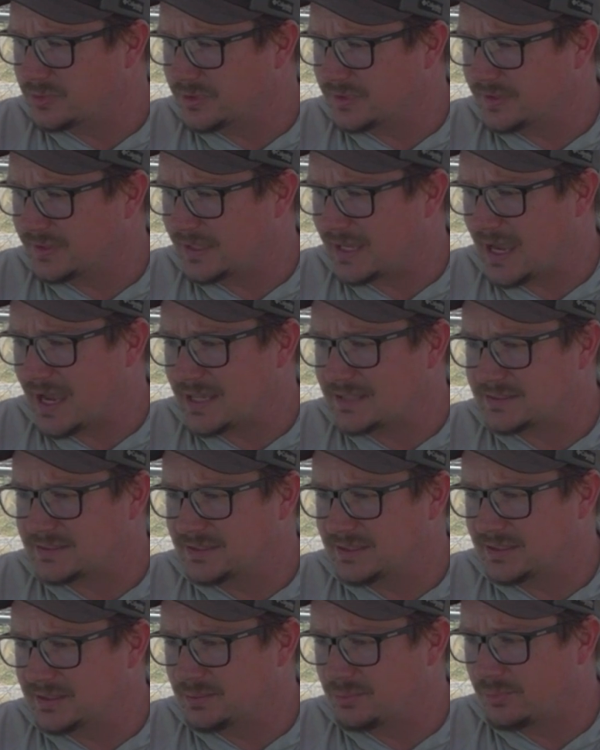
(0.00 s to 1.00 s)
with the
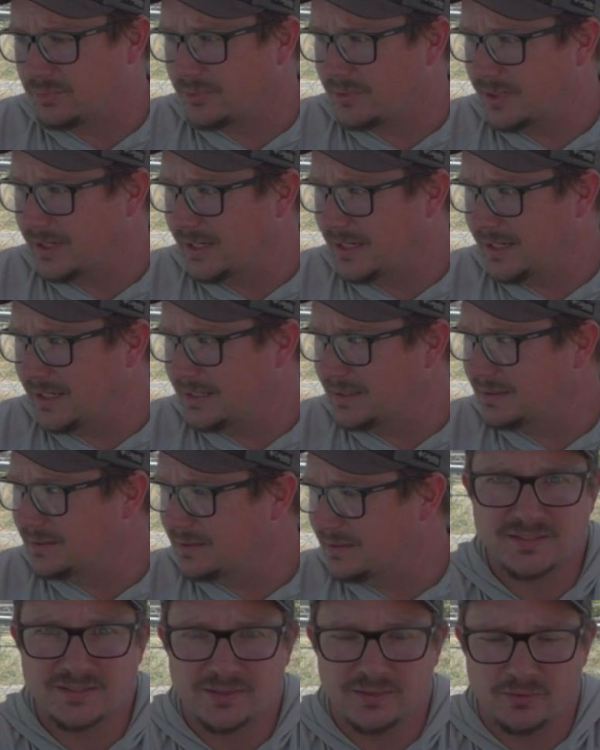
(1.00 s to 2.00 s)
casting of the braid.
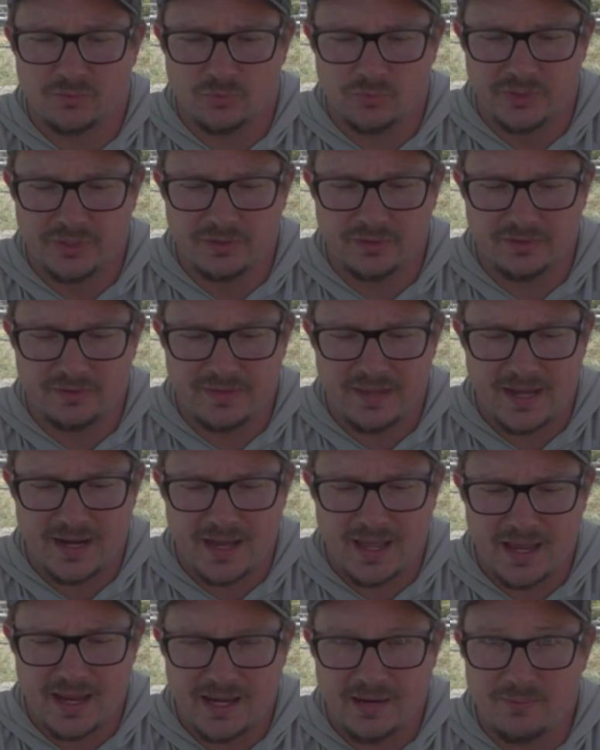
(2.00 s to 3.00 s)
So the reel
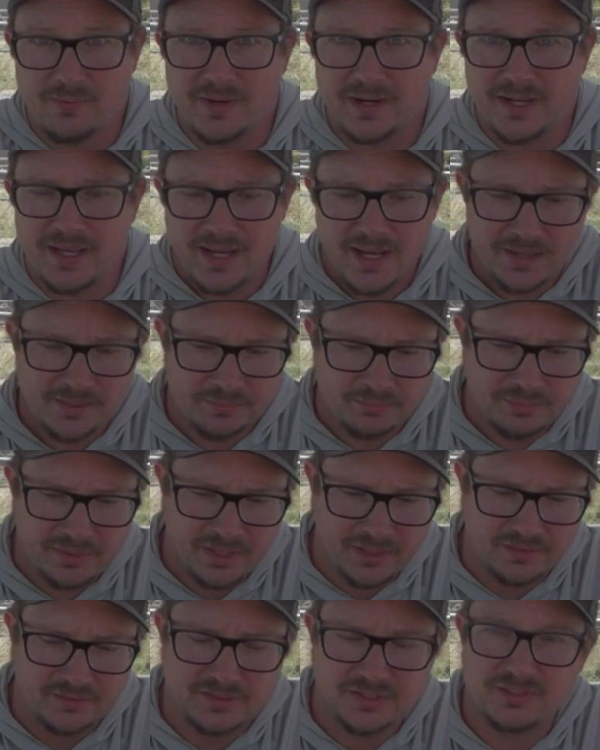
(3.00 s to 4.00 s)
that I went ahead and
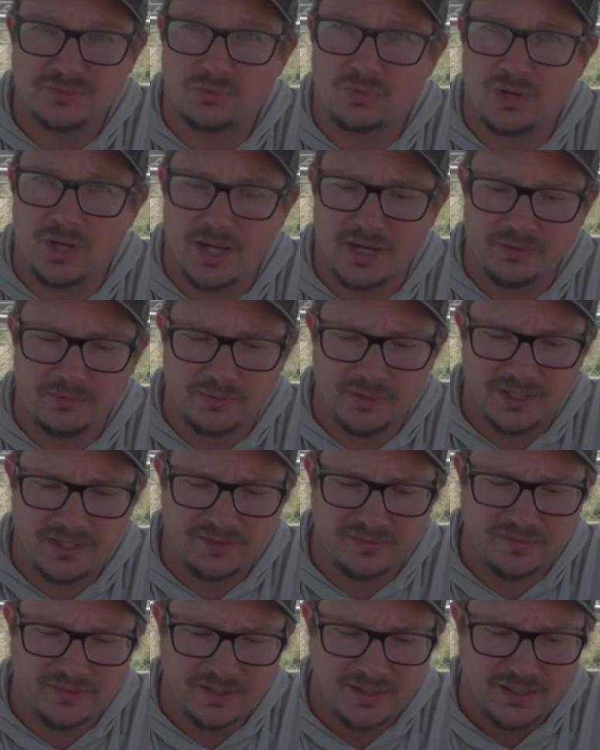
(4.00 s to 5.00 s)
paired this rod
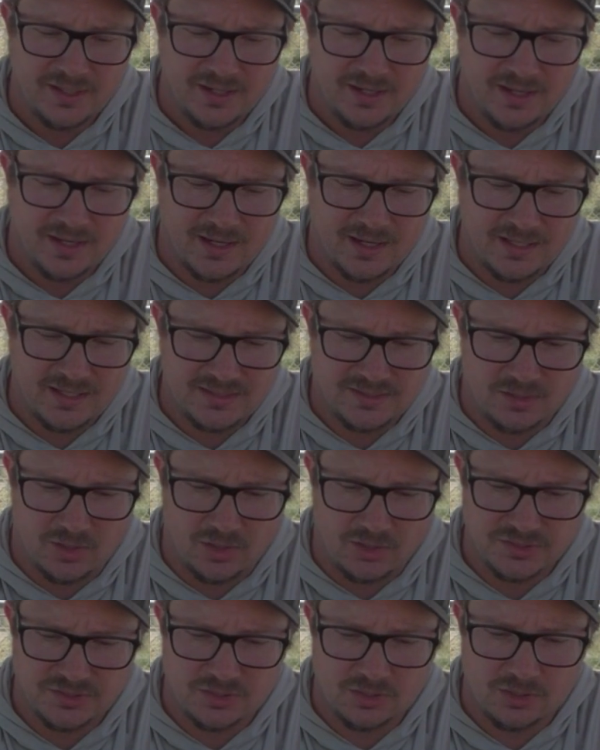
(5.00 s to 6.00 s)
with is
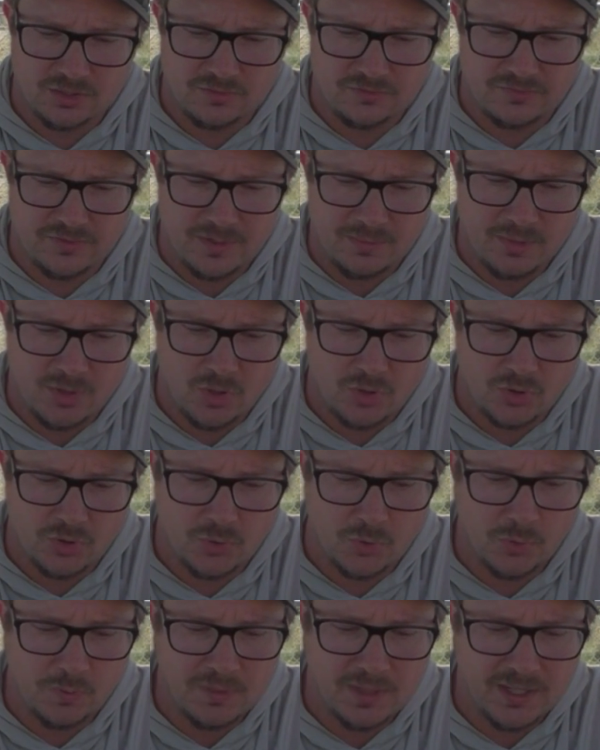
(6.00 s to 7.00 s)
also from
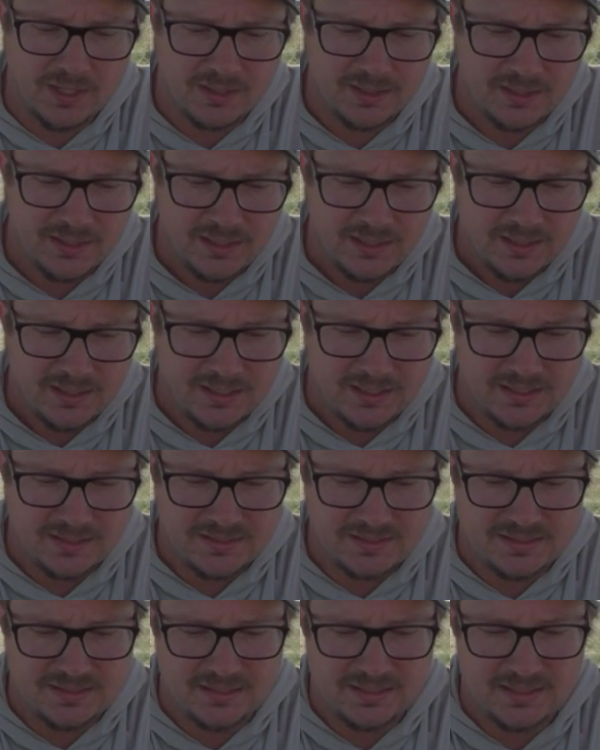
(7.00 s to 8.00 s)
Okuma. It
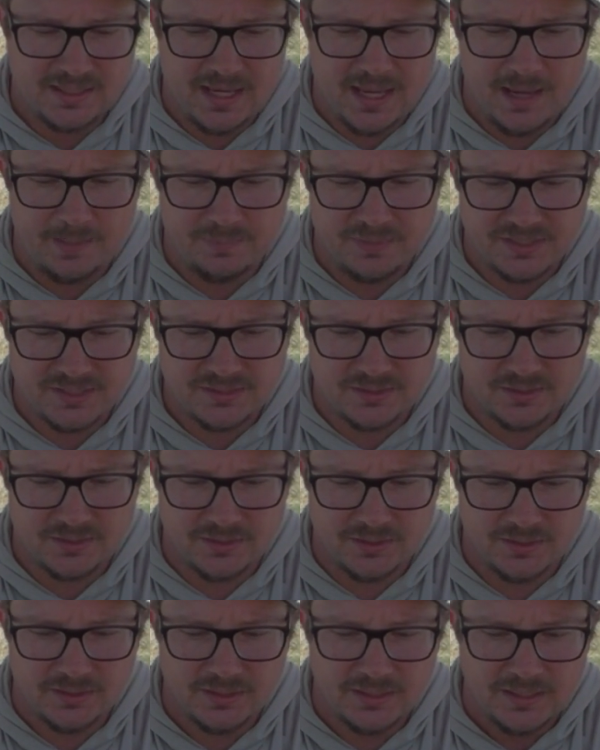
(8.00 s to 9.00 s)
is the
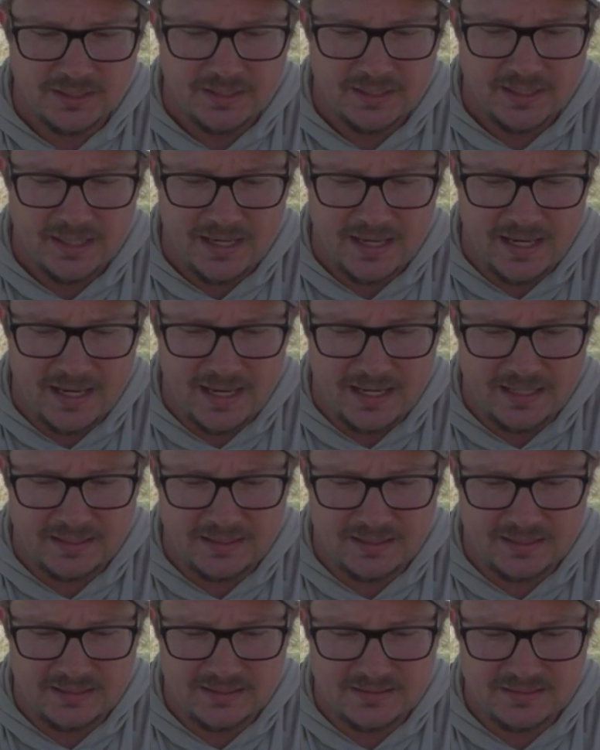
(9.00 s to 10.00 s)
Epixor,
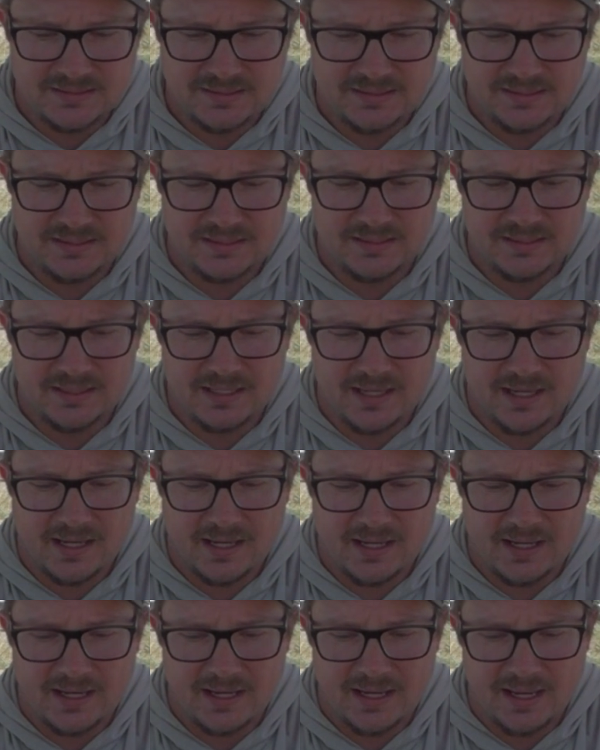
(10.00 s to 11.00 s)
and it is the
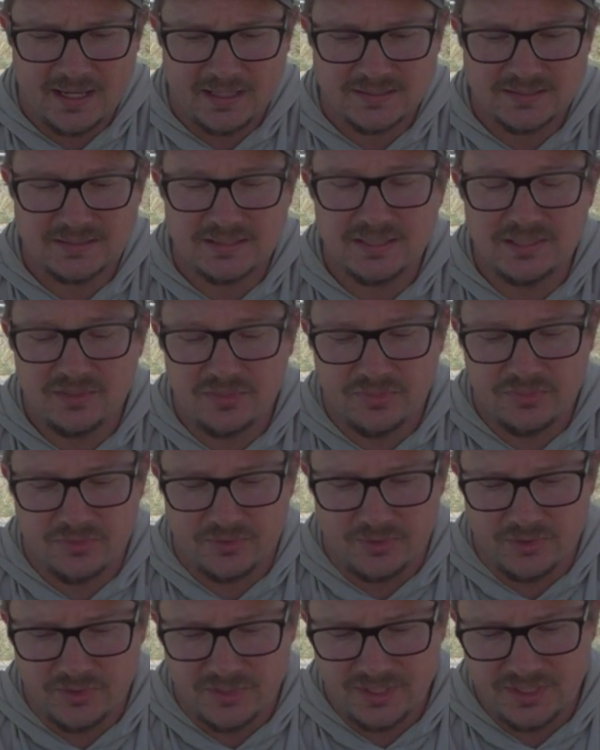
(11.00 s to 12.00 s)

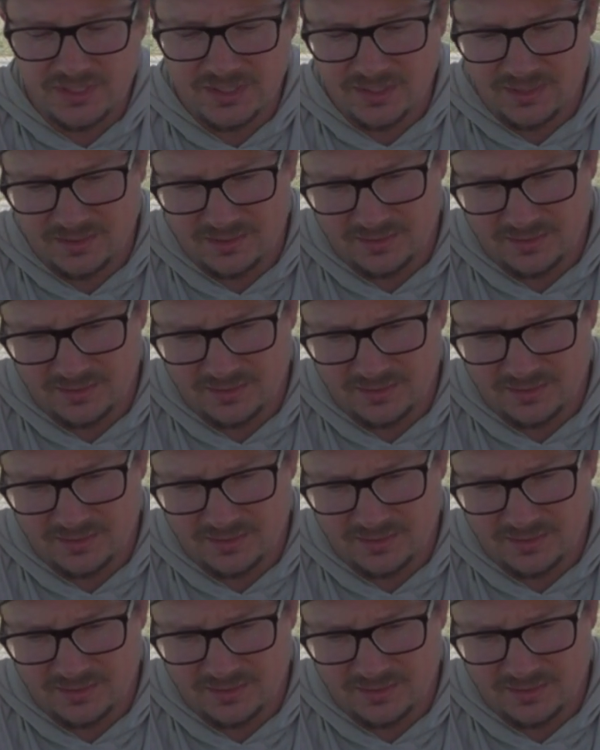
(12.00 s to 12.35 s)
XT30,